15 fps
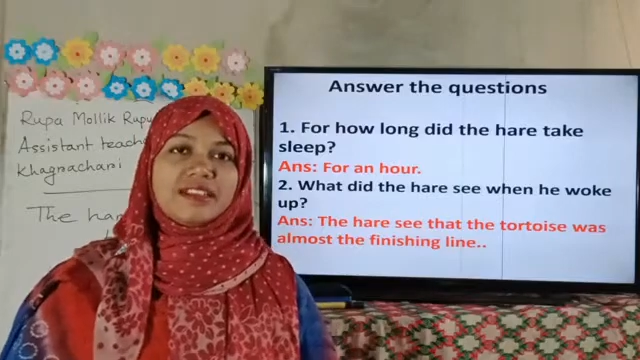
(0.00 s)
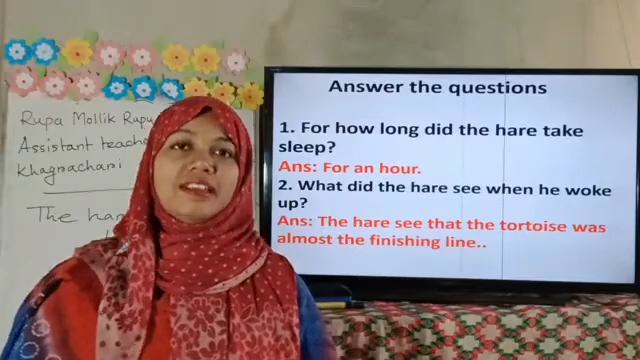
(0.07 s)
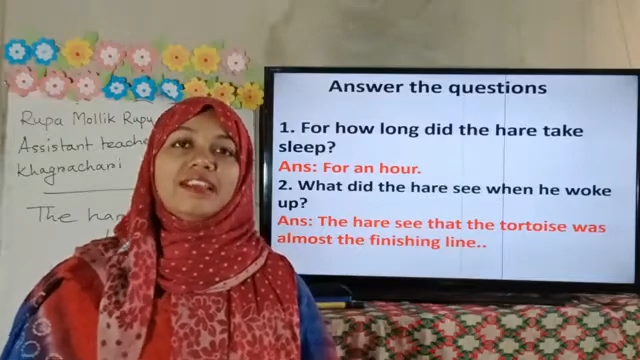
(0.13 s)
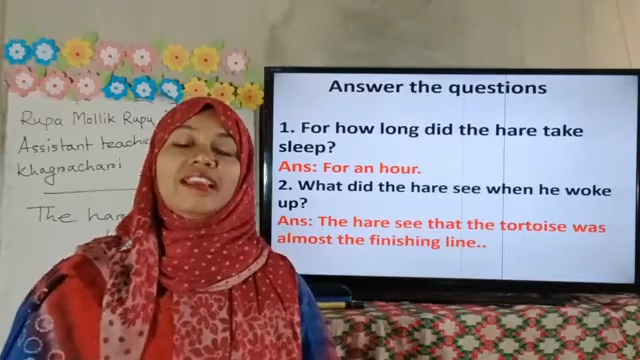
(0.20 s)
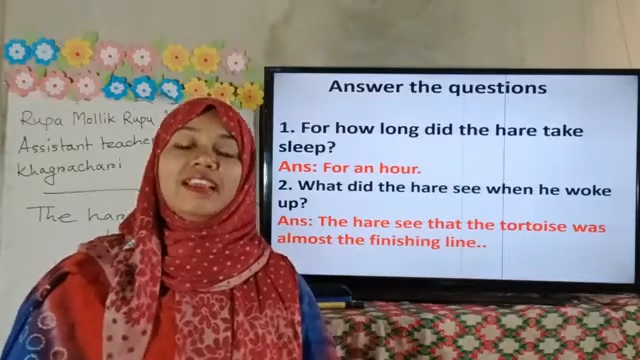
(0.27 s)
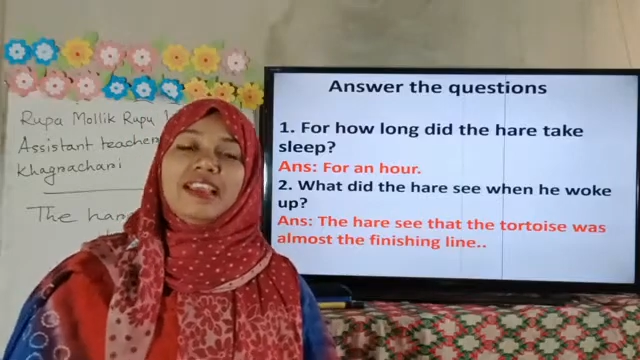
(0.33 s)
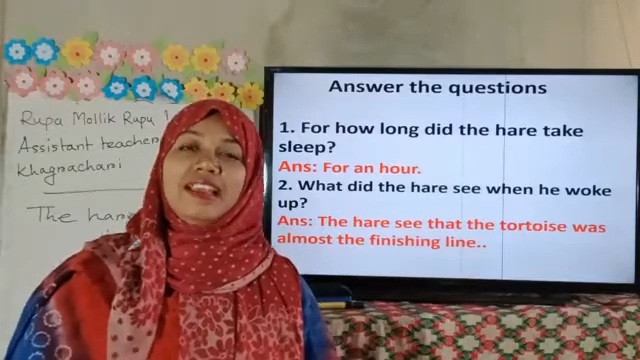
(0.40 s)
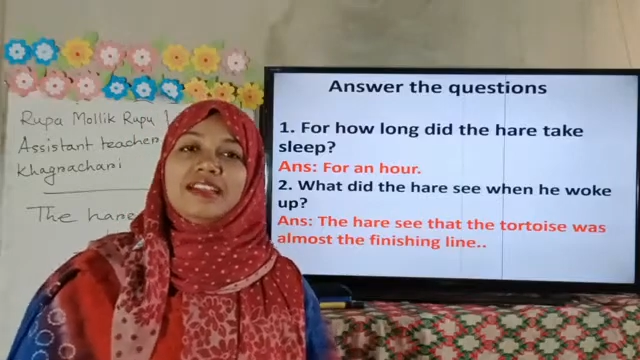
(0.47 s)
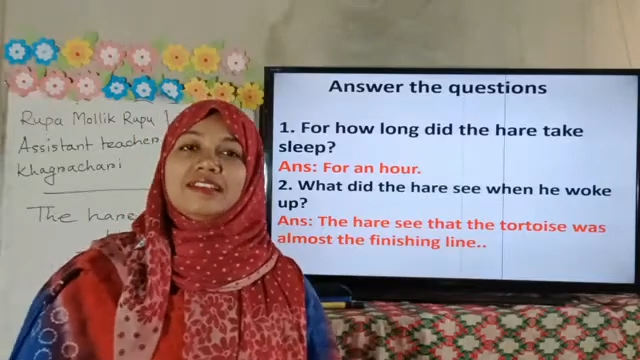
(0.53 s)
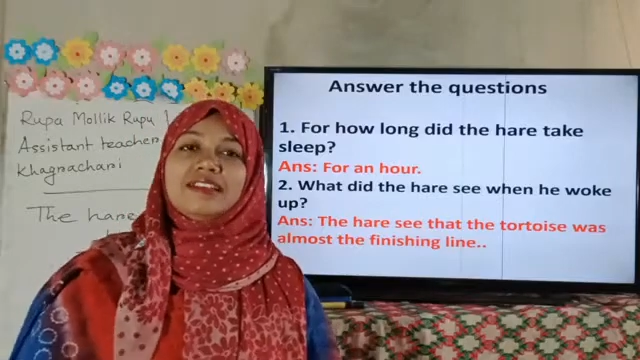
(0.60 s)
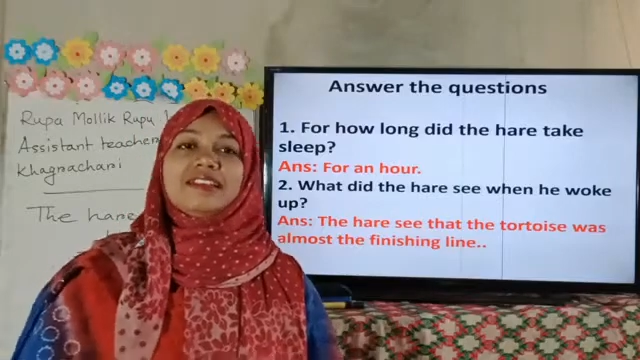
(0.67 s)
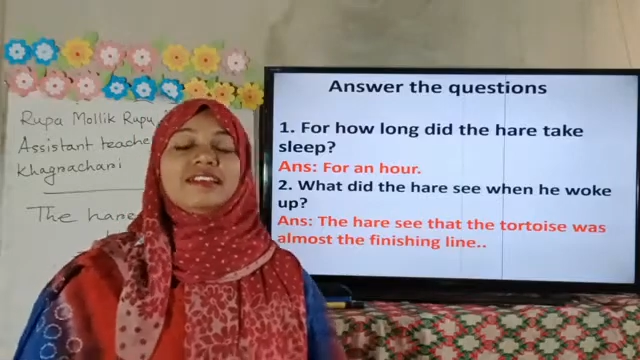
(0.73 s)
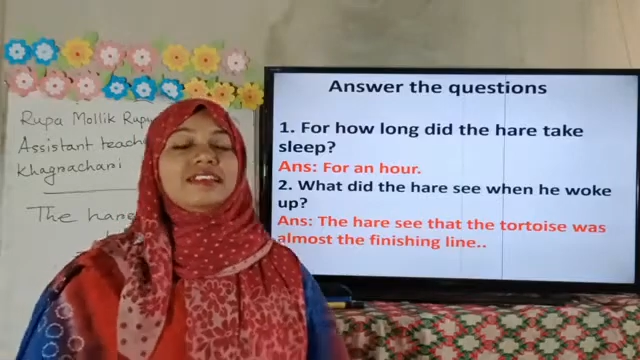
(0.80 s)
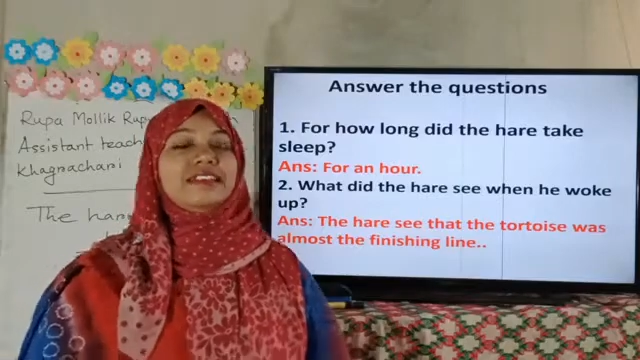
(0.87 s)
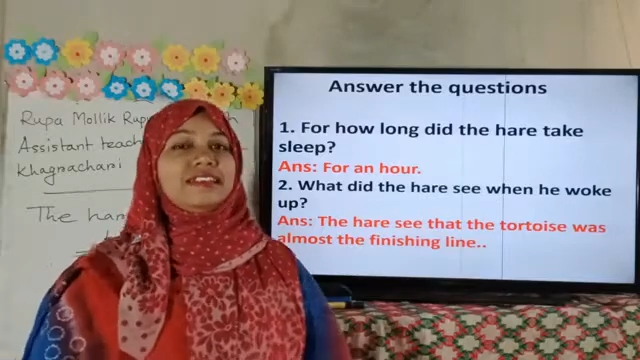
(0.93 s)
and
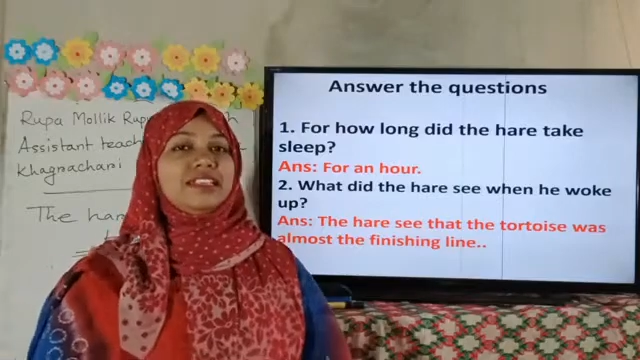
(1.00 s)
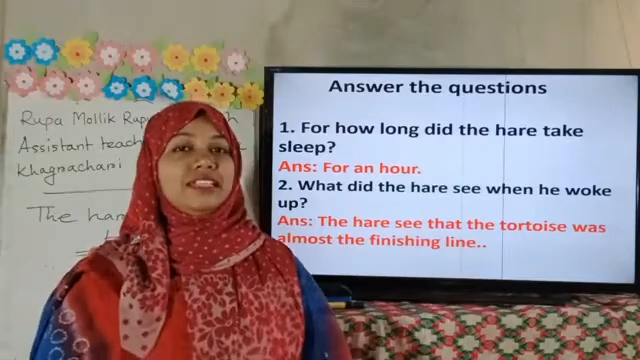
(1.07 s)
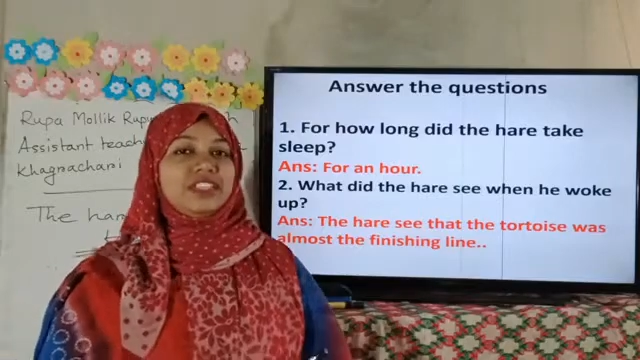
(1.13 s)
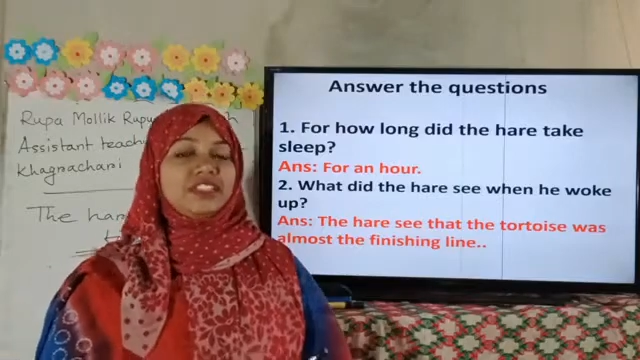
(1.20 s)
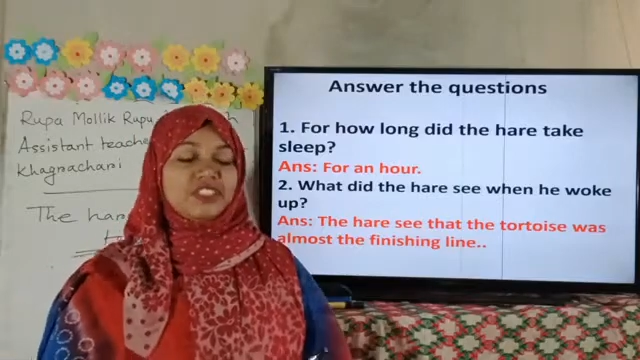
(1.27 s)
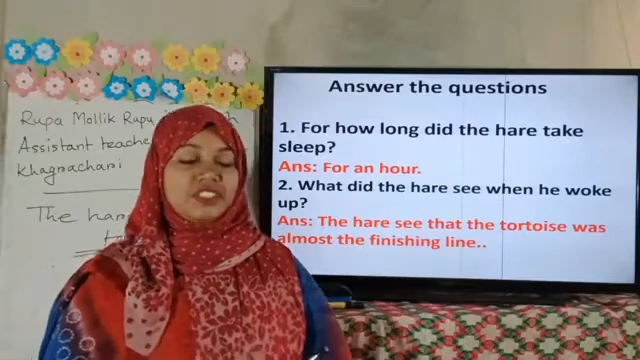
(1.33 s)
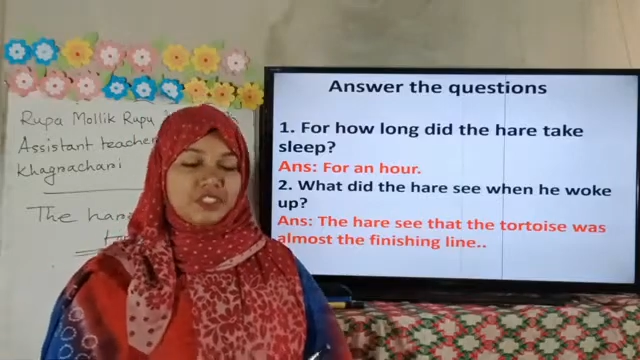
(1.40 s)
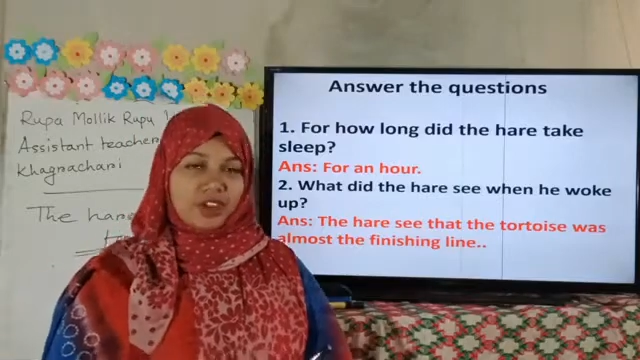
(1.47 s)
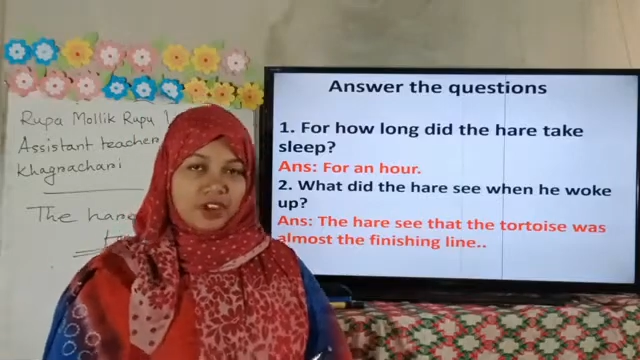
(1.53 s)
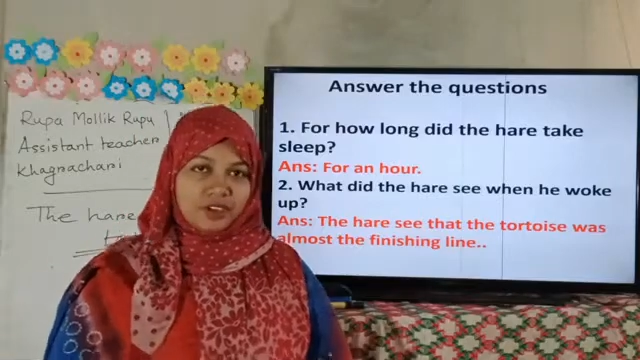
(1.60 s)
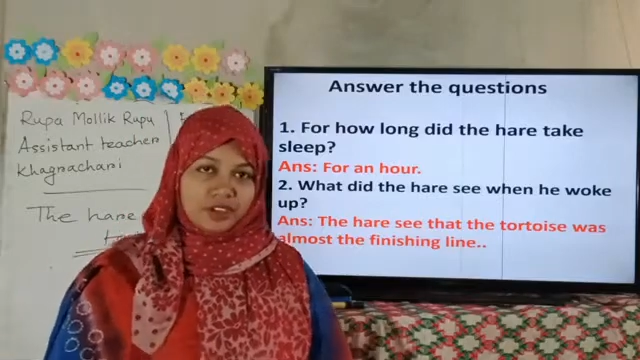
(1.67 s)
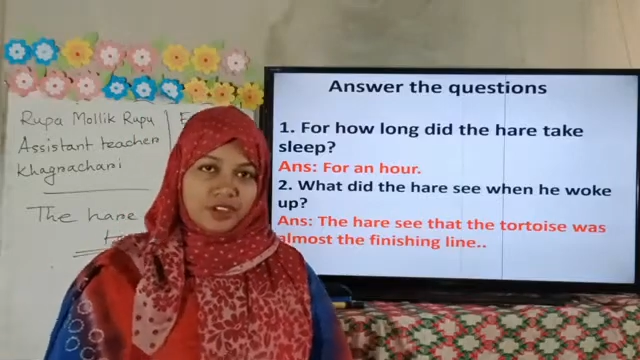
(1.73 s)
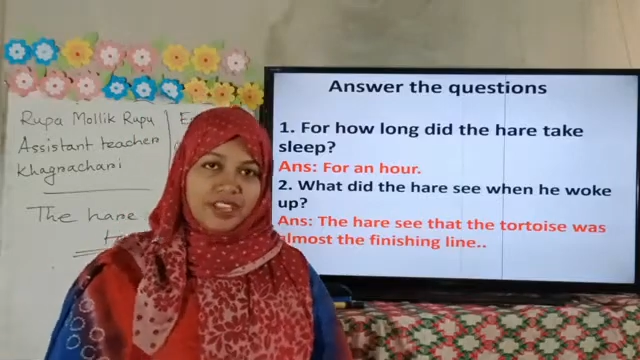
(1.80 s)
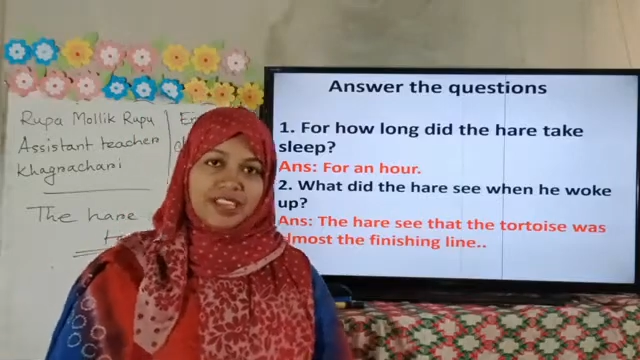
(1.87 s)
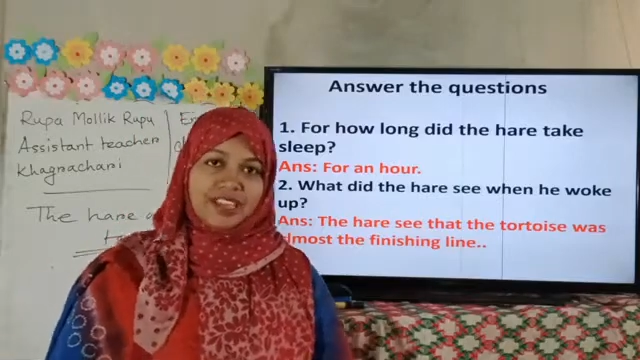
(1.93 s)
the
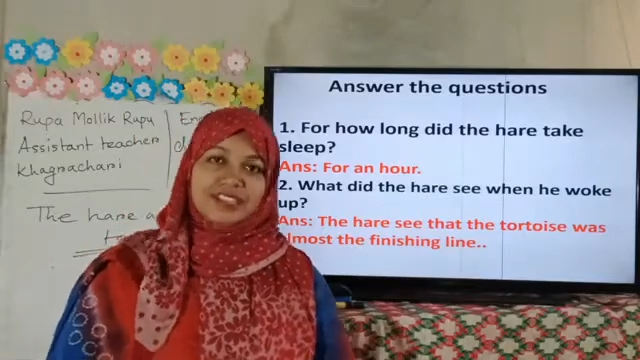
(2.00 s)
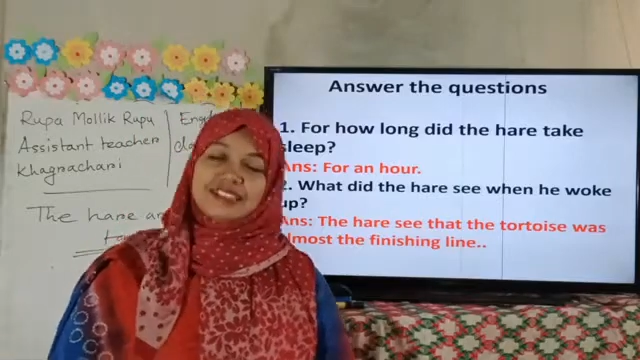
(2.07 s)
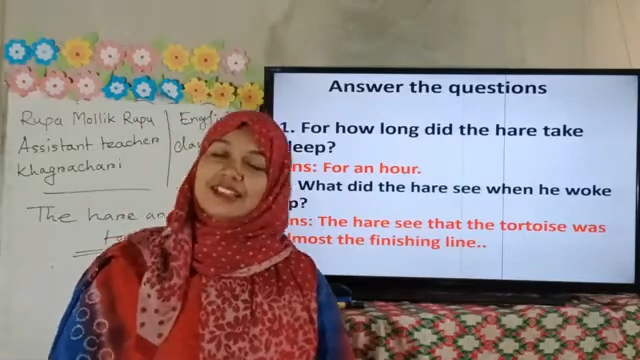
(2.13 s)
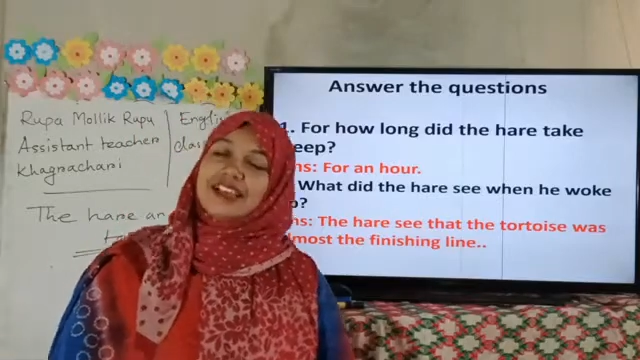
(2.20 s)
tortoise